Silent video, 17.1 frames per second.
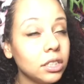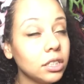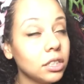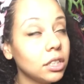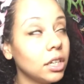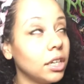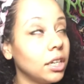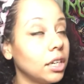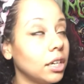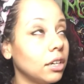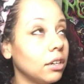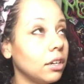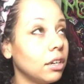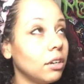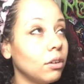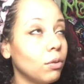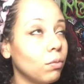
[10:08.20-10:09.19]
like
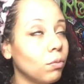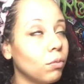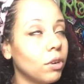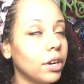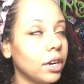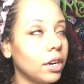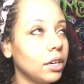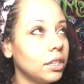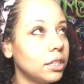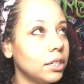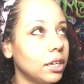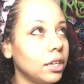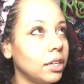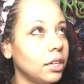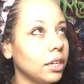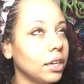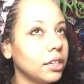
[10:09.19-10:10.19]
1 out of
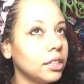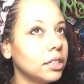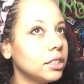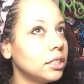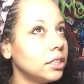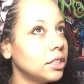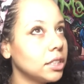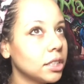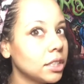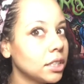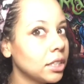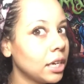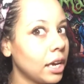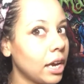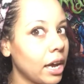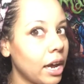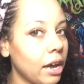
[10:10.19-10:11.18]
10, like a
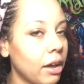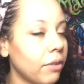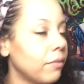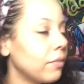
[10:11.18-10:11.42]
6.5.